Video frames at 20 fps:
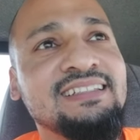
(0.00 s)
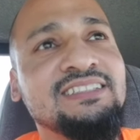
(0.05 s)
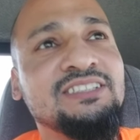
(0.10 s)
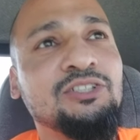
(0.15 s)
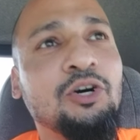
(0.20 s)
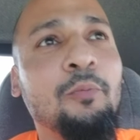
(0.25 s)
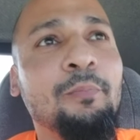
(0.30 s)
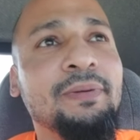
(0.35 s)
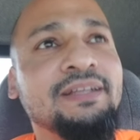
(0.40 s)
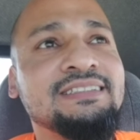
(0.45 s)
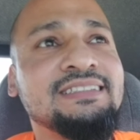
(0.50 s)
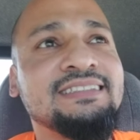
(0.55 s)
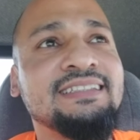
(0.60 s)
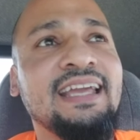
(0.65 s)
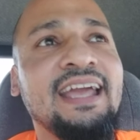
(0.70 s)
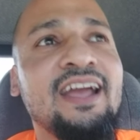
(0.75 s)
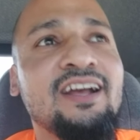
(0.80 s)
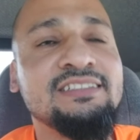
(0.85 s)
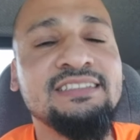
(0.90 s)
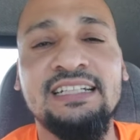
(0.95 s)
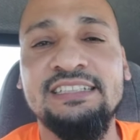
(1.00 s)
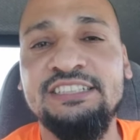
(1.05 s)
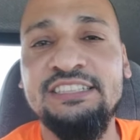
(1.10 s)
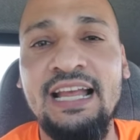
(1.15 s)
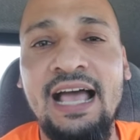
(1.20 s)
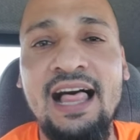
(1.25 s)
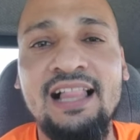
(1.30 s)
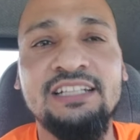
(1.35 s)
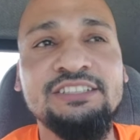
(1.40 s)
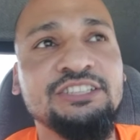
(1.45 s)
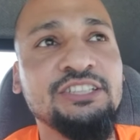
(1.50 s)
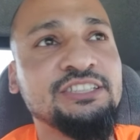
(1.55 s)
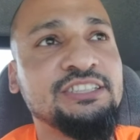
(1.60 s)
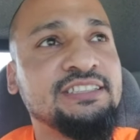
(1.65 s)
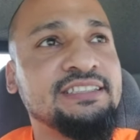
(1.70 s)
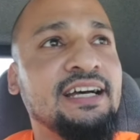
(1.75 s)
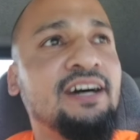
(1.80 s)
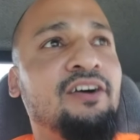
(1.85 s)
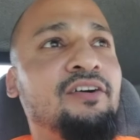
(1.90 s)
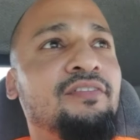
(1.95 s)
don't be scared to challenge
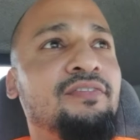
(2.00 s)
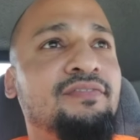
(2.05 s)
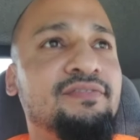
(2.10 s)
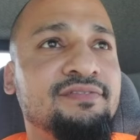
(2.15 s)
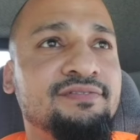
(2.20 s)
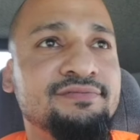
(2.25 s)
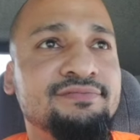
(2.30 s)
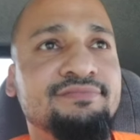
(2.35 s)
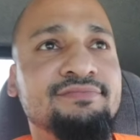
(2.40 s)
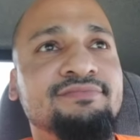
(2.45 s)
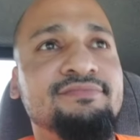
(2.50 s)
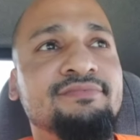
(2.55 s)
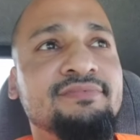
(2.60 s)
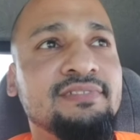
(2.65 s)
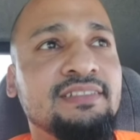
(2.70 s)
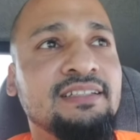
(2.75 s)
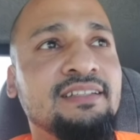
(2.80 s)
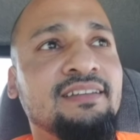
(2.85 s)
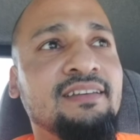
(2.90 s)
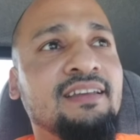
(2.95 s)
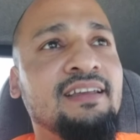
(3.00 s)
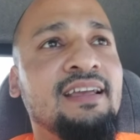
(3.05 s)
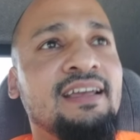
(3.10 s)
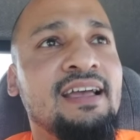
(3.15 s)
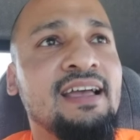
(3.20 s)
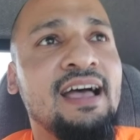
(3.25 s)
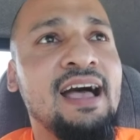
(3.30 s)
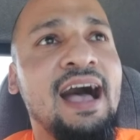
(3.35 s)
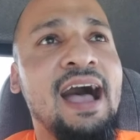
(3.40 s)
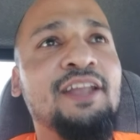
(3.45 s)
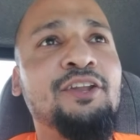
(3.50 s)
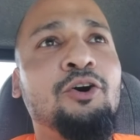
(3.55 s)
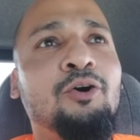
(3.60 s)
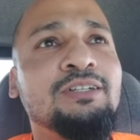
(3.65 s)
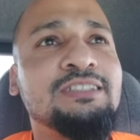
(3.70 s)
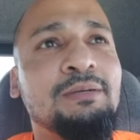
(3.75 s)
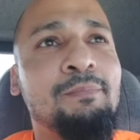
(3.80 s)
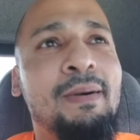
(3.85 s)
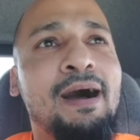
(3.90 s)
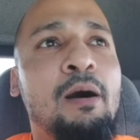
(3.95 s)
yourself. I know
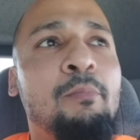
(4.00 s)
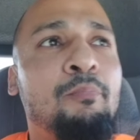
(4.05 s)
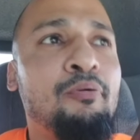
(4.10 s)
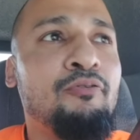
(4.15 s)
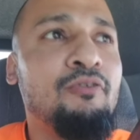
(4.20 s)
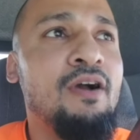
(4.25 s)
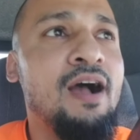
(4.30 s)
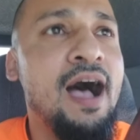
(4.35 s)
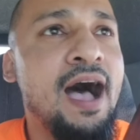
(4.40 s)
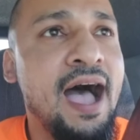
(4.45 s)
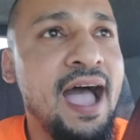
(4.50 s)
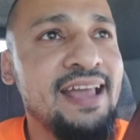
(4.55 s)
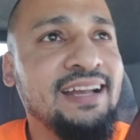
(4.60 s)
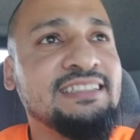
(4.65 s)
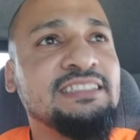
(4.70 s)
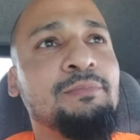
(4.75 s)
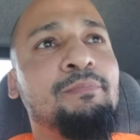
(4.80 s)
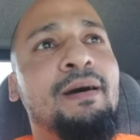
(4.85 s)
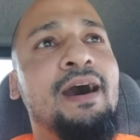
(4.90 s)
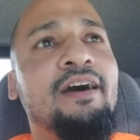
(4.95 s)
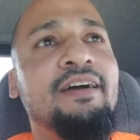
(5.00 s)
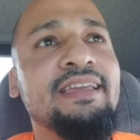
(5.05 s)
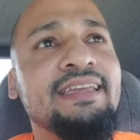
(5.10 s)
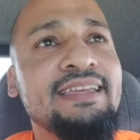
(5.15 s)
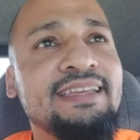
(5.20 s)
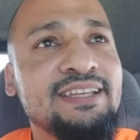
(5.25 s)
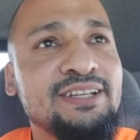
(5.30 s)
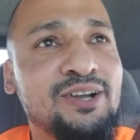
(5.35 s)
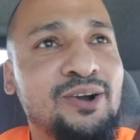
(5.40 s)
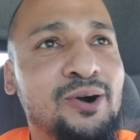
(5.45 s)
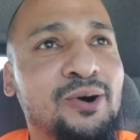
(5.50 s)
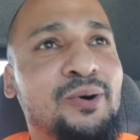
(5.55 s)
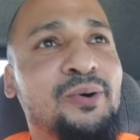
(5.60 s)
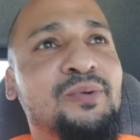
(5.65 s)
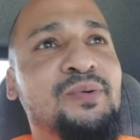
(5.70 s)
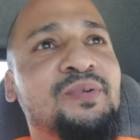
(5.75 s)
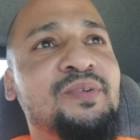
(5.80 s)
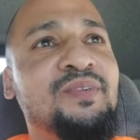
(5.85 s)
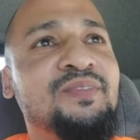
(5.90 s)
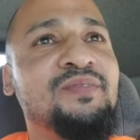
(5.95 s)
it's about pride, it's about
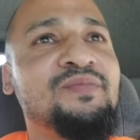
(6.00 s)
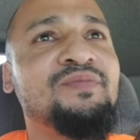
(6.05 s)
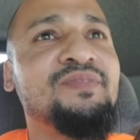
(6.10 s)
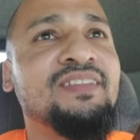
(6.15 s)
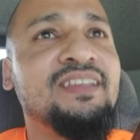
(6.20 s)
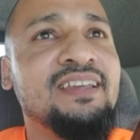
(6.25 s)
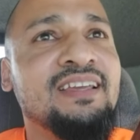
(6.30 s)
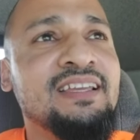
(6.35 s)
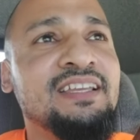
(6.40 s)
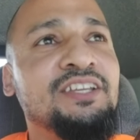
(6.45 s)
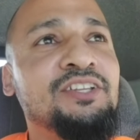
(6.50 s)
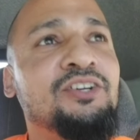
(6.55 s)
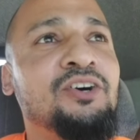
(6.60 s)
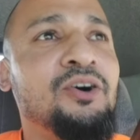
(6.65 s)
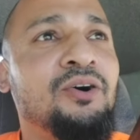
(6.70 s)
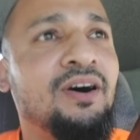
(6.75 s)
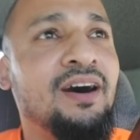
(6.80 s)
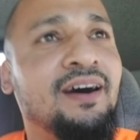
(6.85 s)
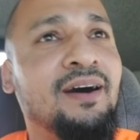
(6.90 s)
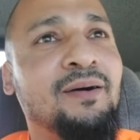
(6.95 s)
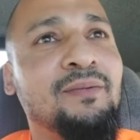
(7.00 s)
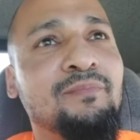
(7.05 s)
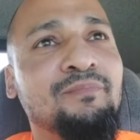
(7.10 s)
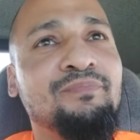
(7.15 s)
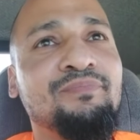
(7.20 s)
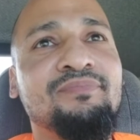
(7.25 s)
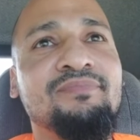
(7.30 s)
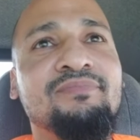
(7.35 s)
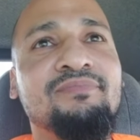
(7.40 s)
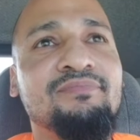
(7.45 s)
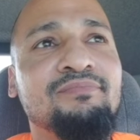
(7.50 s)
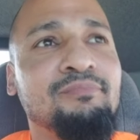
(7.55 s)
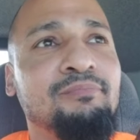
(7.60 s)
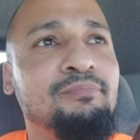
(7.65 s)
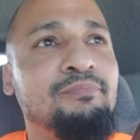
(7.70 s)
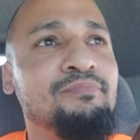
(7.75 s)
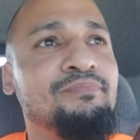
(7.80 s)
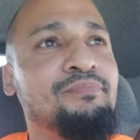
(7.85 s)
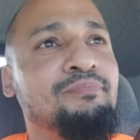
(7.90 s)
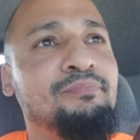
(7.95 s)
ego, you know, um,
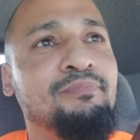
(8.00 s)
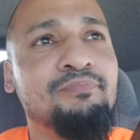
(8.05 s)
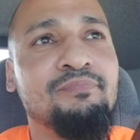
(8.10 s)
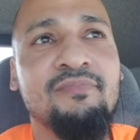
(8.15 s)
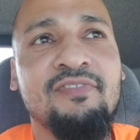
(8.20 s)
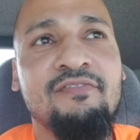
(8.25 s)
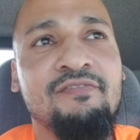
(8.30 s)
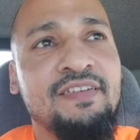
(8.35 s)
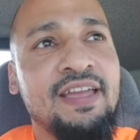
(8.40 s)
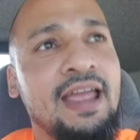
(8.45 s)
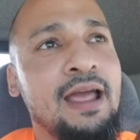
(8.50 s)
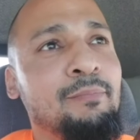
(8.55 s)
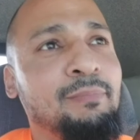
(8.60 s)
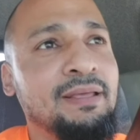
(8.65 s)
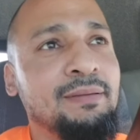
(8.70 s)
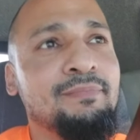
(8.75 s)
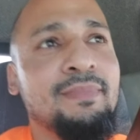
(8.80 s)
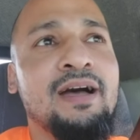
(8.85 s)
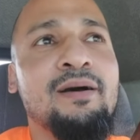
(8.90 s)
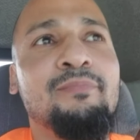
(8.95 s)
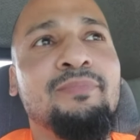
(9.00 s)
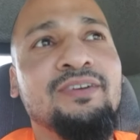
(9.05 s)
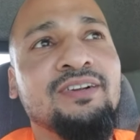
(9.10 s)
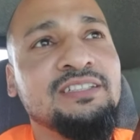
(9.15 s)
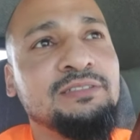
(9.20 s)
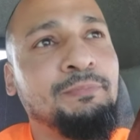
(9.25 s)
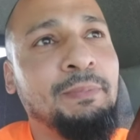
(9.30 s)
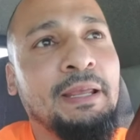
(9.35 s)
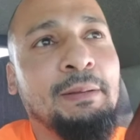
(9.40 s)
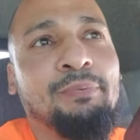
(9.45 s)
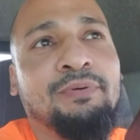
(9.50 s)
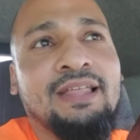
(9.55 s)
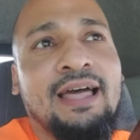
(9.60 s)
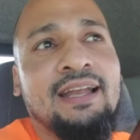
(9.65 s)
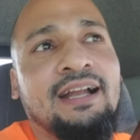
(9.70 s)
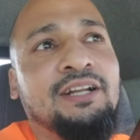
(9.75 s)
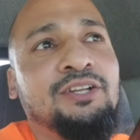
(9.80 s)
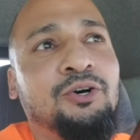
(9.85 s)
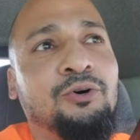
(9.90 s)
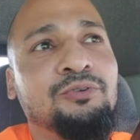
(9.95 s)
family members, people
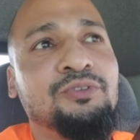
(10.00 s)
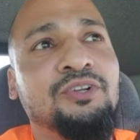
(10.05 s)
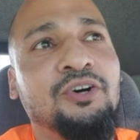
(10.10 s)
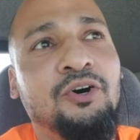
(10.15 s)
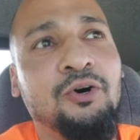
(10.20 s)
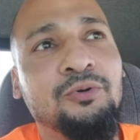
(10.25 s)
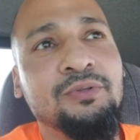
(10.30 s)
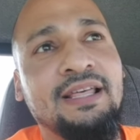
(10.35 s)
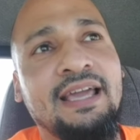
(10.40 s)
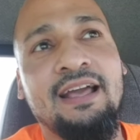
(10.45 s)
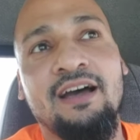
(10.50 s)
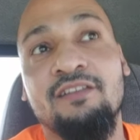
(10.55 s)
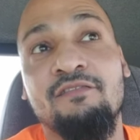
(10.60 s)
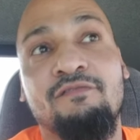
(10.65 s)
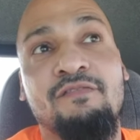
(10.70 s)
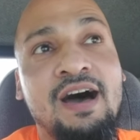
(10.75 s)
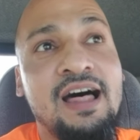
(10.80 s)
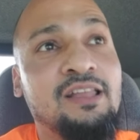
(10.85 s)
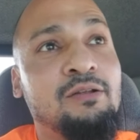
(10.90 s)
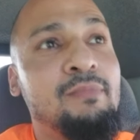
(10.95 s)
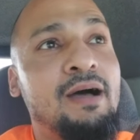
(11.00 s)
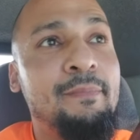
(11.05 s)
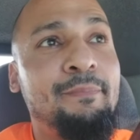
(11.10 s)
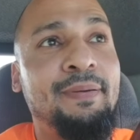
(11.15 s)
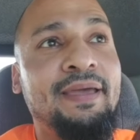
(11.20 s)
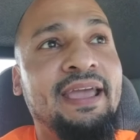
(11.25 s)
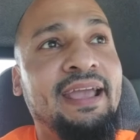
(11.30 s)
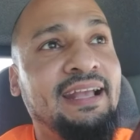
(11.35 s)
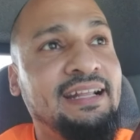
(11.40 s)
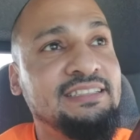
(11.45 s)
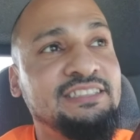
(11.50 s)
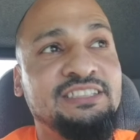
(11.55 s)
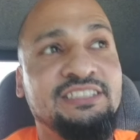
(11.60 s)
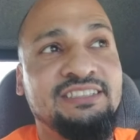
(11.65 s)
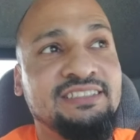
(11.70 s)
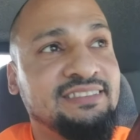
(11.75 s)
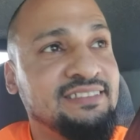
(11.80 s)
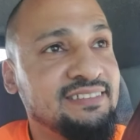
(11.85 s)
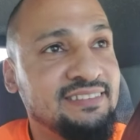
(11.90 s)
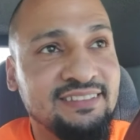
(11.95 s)
that I don't know, they unfollow my page
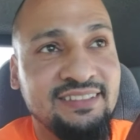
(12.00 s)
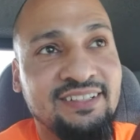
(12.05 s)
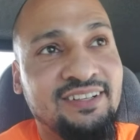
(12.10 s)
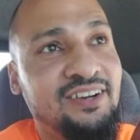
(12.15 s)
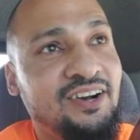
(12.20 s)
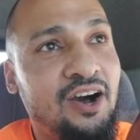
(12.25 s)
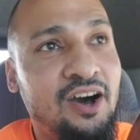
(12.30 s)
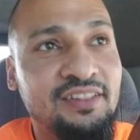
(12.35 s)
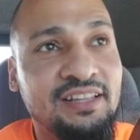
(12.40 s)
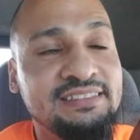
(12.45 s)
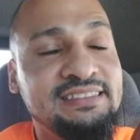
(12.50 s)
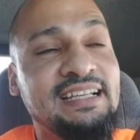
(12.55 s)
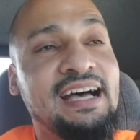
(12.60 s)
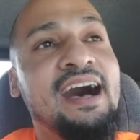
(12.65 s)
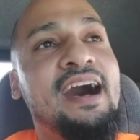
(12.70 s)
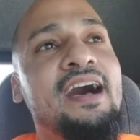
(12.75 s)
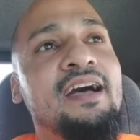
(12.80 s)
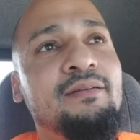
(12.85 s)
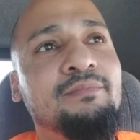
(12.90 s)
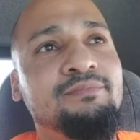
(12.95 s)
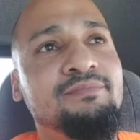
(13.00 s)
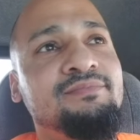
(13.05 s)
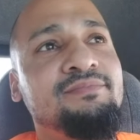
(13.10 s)
all the time.